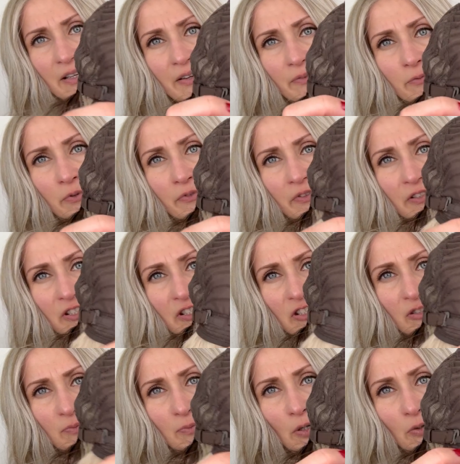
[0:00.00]
with a
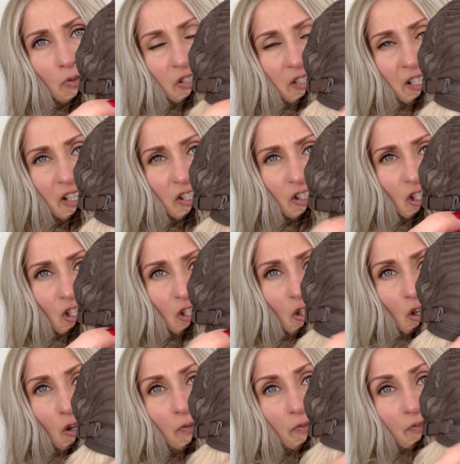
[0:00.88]
small section
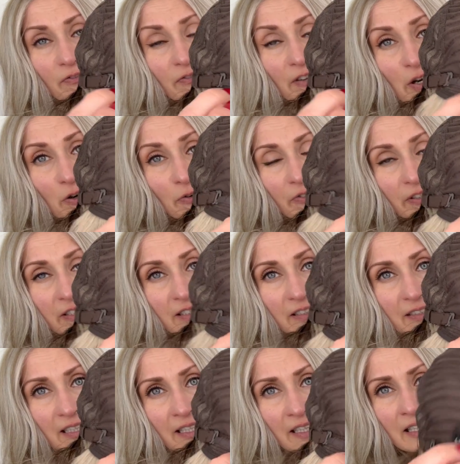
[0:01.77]
of velvet
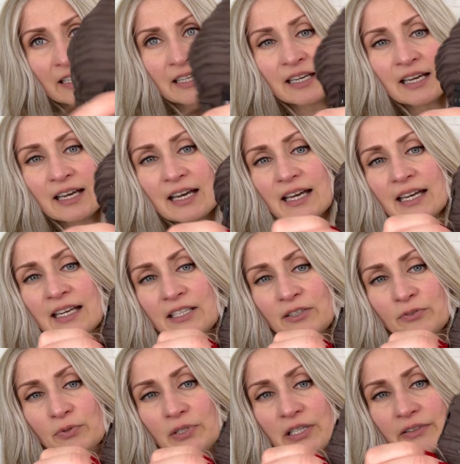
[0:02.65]
there,
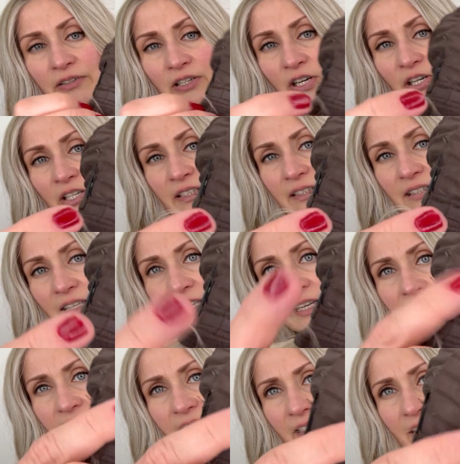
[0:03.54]
and we are
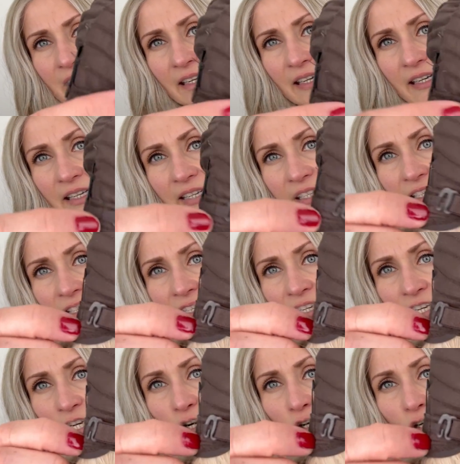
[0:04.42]
getting a
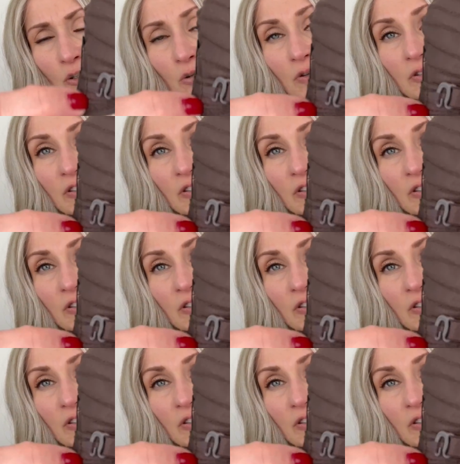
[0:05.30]
hook